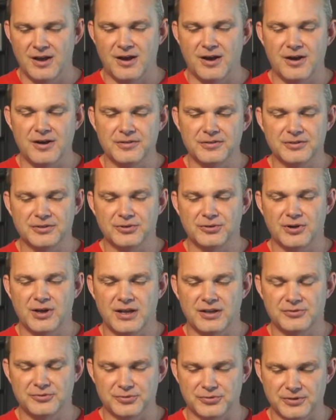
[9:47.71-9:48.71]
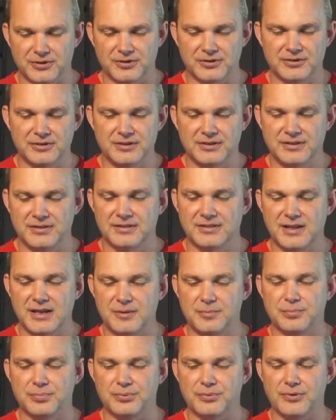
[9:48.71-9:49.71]
On the contrary,
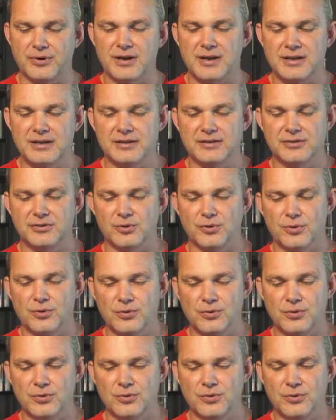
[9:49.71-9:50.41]
they pray in